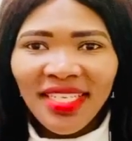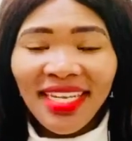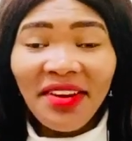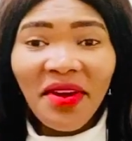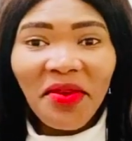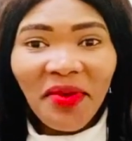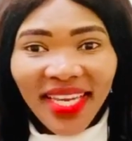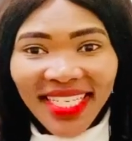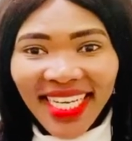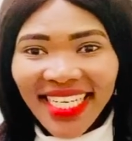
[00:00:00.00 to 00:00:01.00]
I
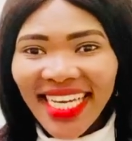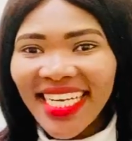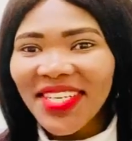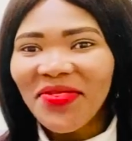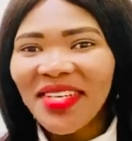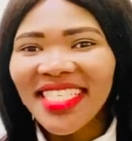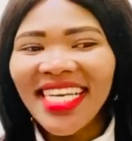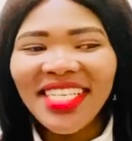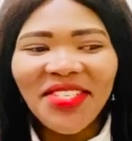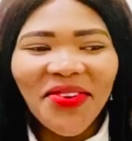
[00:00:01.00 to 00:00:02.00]
graduated, and it was
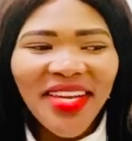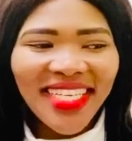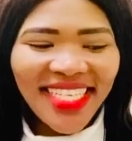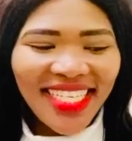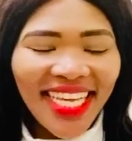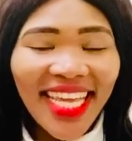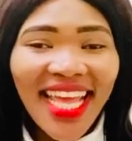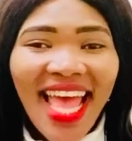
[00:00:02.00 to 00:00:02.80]
a joyous day.